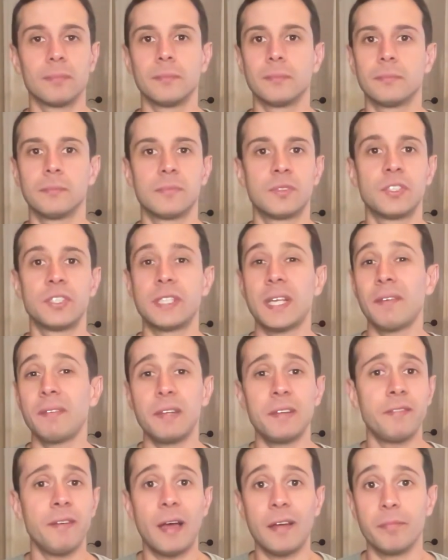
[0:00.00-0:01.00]

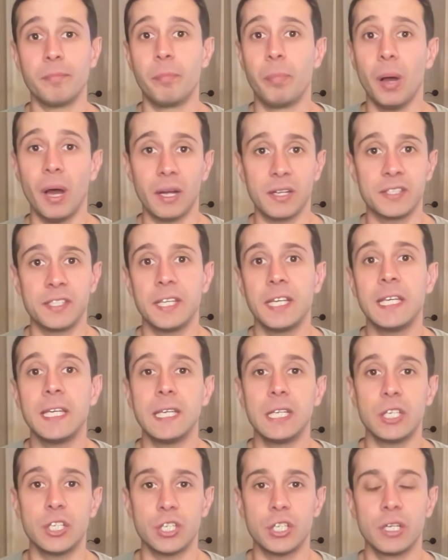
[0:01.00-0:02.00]
75 bucks
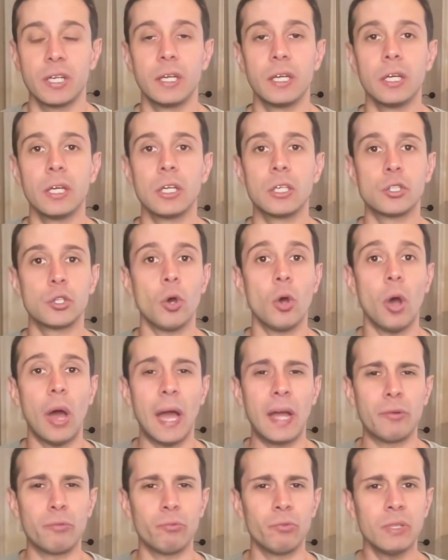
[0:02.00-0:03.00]
each. So I
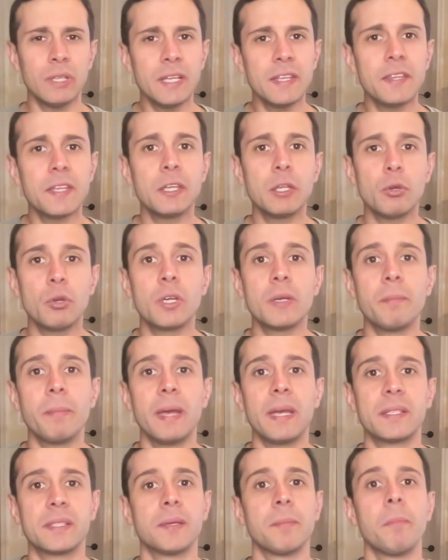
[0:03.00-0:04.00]
really think you can
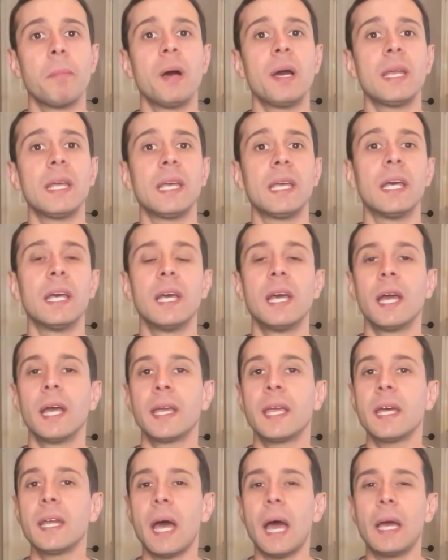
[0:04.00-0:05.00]
make some money.
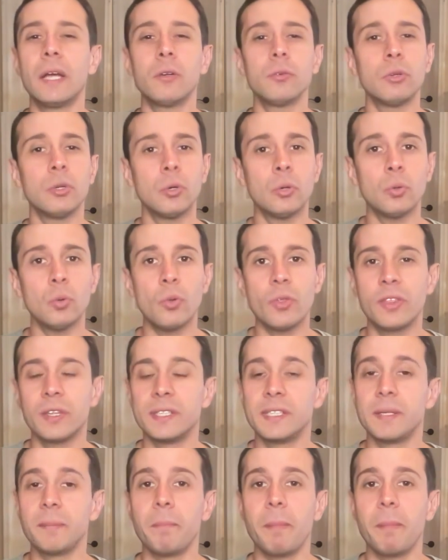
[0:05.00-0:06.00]
Again, I don't know the
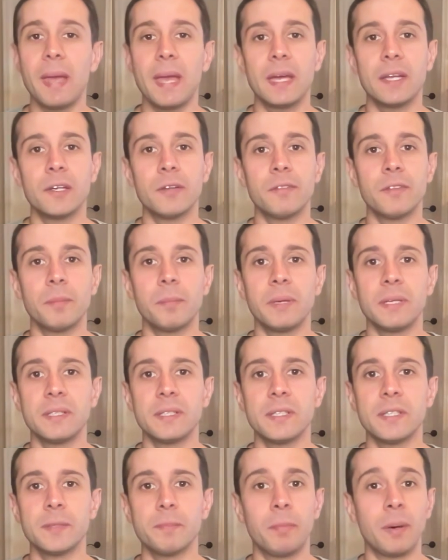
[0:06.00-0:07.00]
demand of the
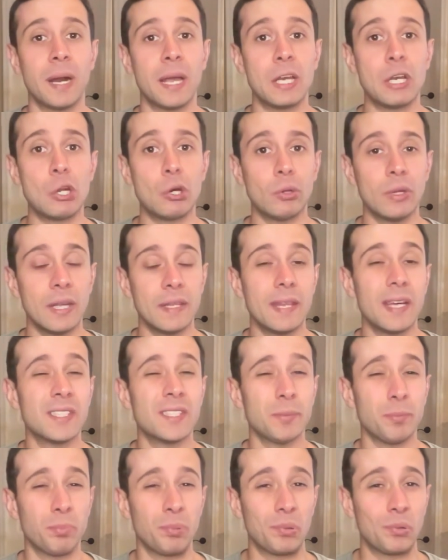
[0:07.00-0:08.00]
business, but I know that that's a
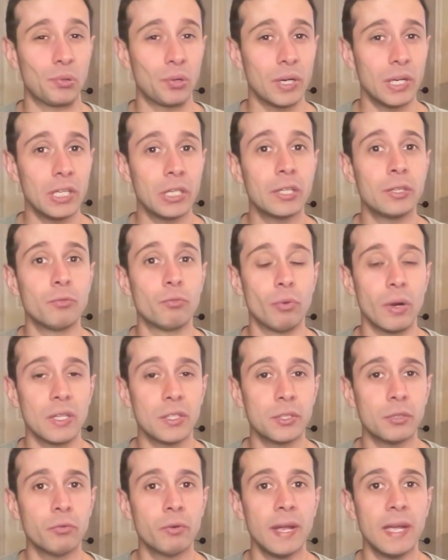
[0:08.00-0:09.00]
pretty good
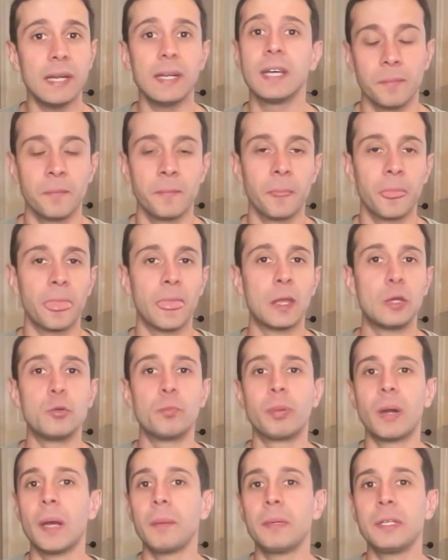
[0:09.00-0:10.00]
rental rate. You
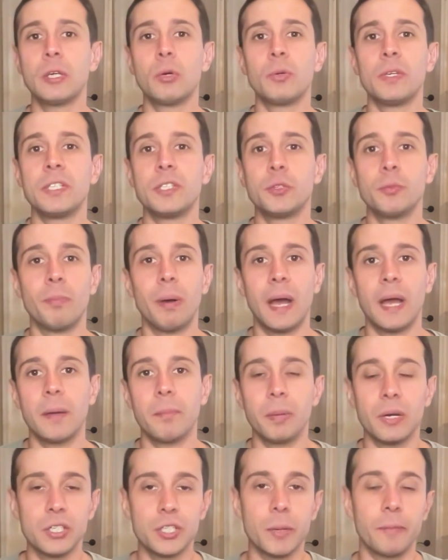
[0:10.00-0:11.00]
probably don't need to buy a bunch up